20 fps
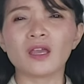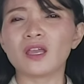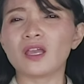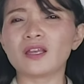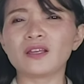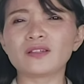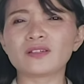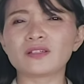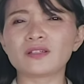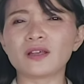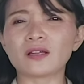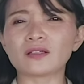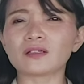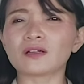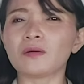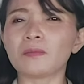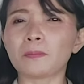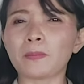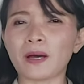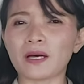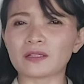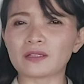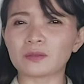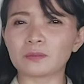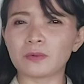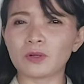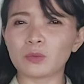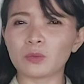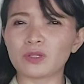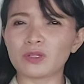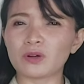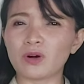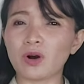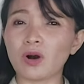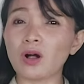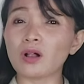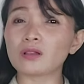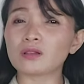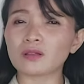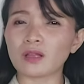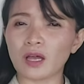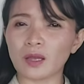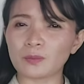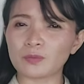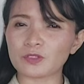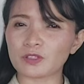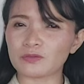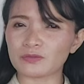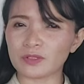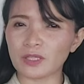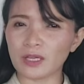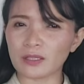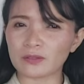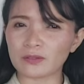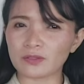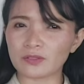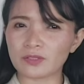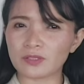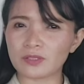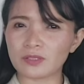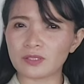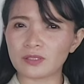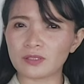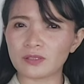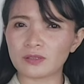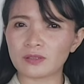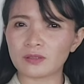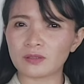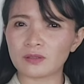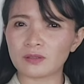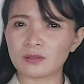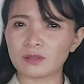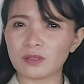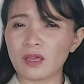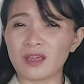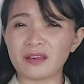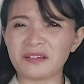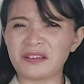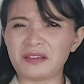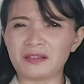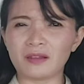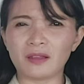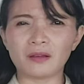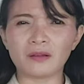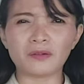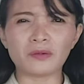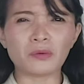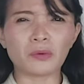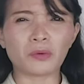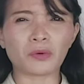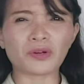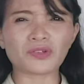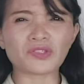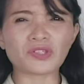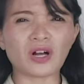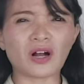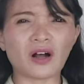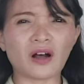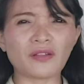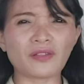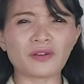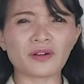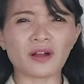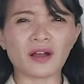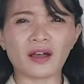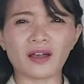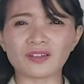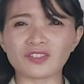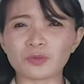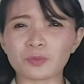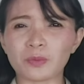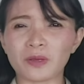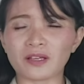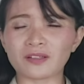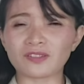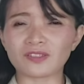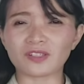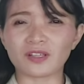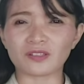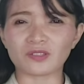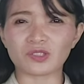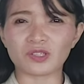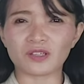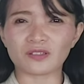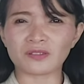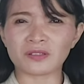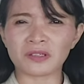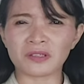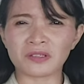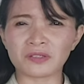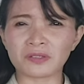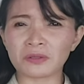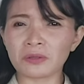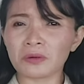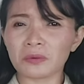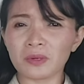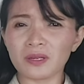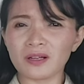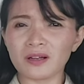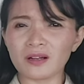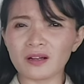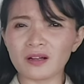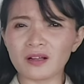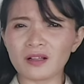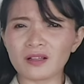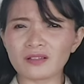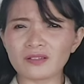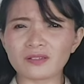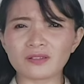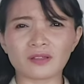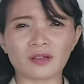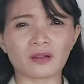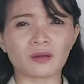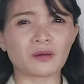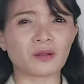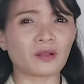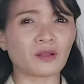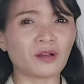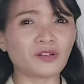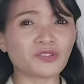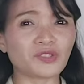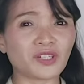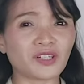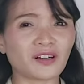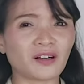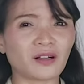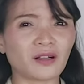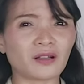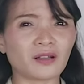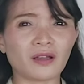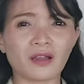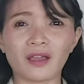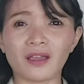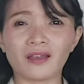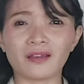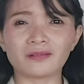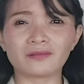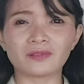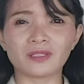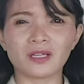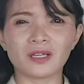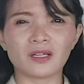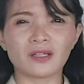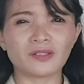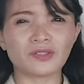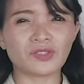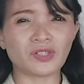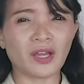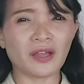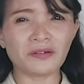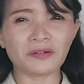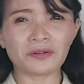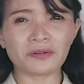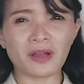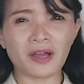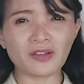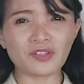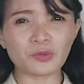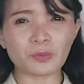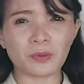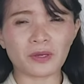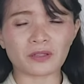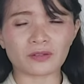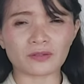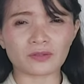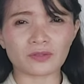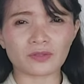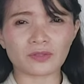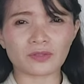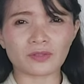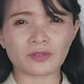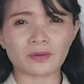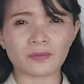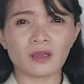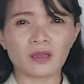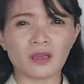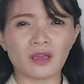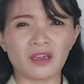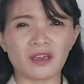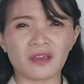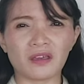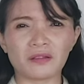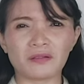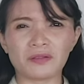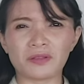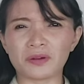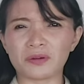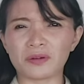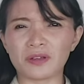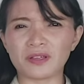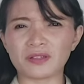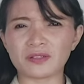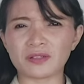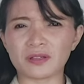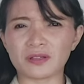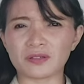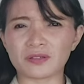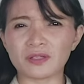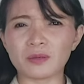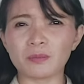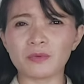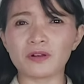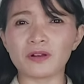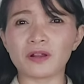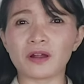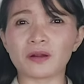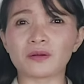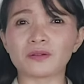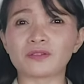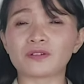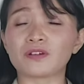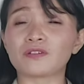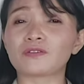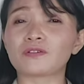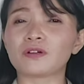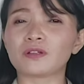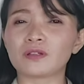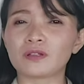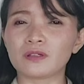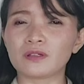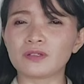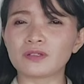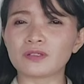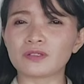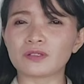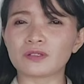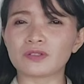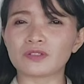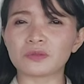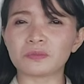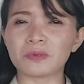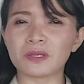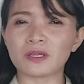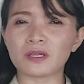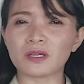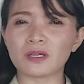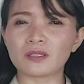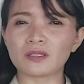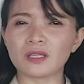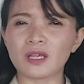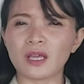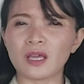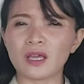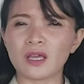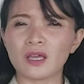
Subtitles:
It is not compatible with all types of text. And it ignores other aspects such as historical, psychological, and gender aspects. And there is a similarity of conclusions because